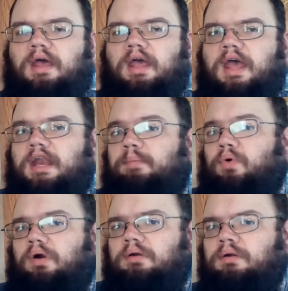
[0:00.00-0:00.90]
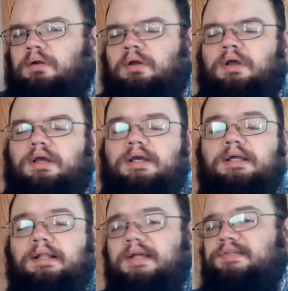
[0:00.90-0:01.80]
anymore.
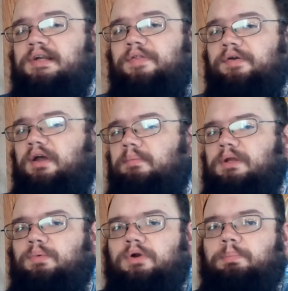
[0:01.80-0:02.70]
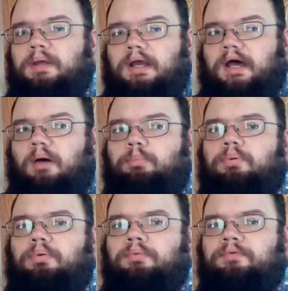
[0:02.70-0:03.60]
Unless another company were to pick up
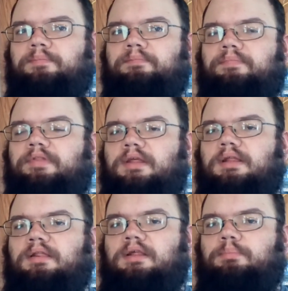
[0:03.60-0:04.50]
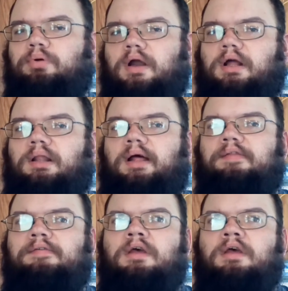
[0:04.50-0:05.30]
the product lines.